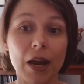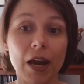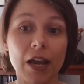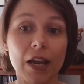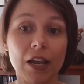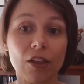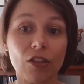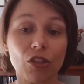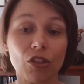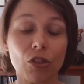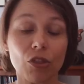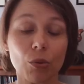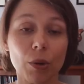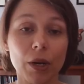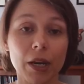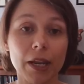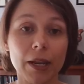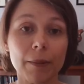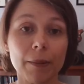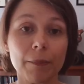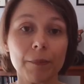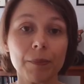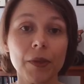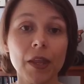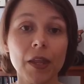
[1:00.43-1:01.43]
by
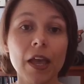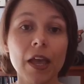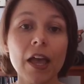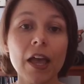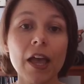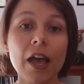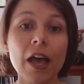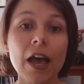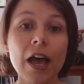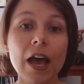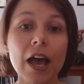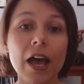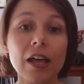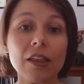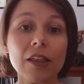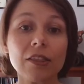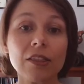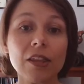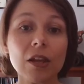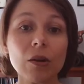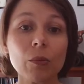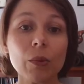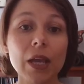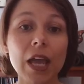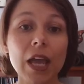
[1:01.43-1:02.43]
3. And
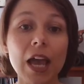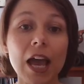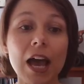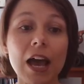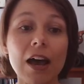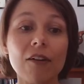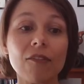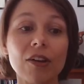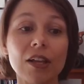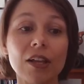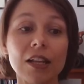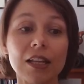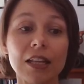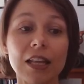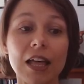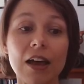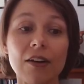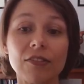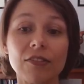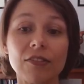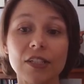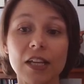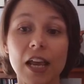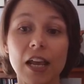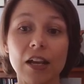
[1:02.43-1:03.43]
then we have
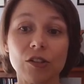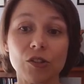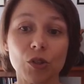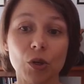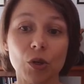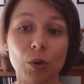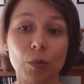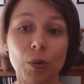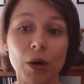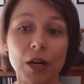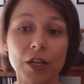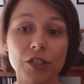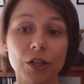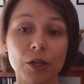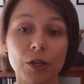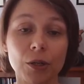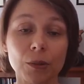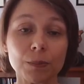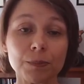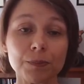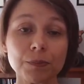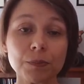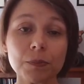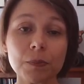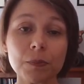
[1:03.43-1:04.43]
left atrial
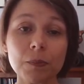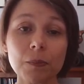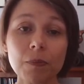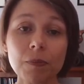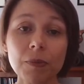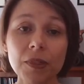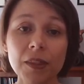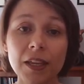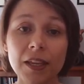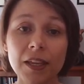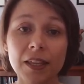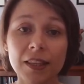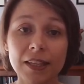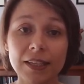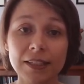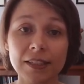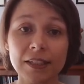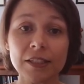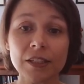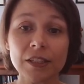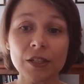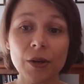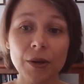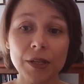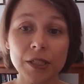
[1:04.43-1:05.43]
pressure. This
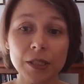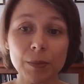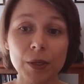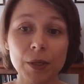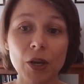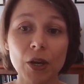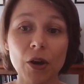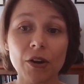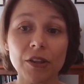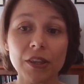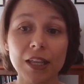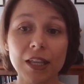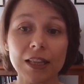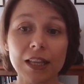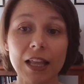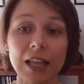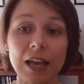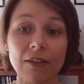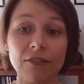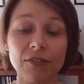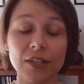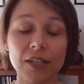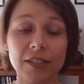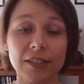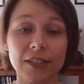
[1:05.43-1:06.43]
is going to be on the
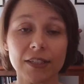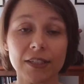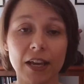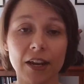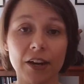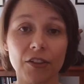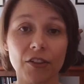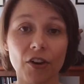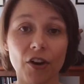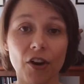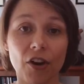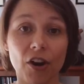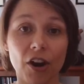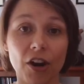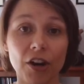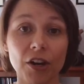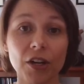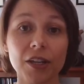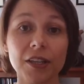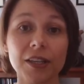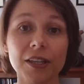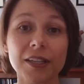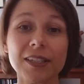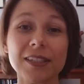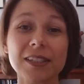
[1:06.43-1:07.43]
left side of the heart.
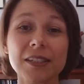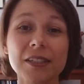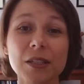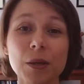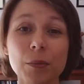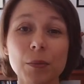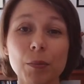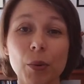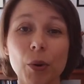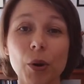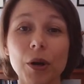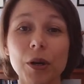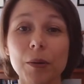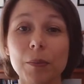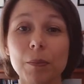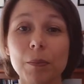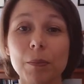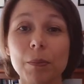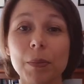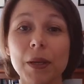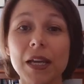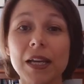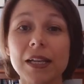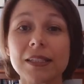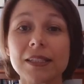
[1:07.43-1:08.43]
This is
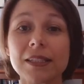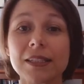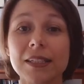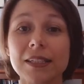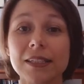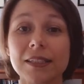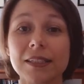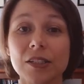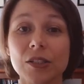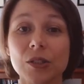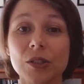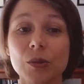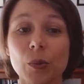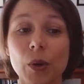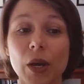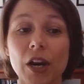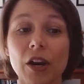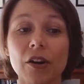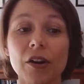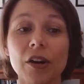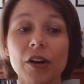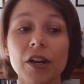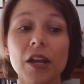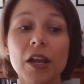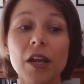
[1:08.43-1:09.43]
important because this is
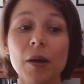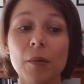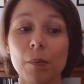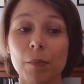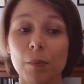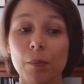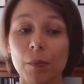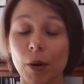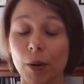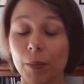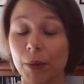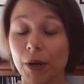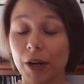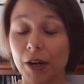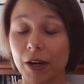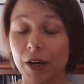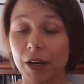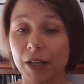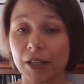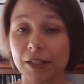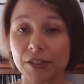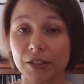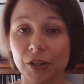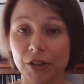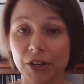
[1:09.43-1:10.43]
where
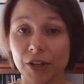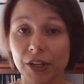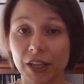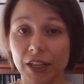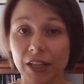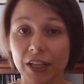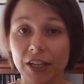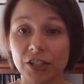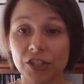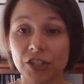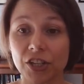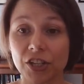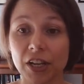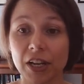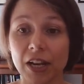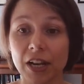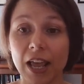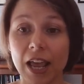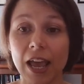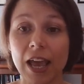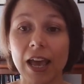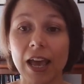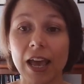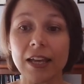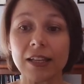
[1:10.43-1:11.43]
pulmonary circulation
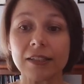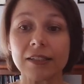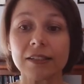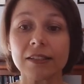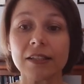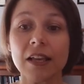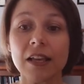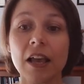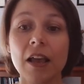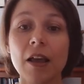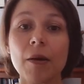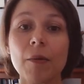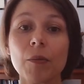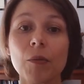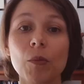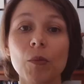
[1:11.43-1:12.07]
ends.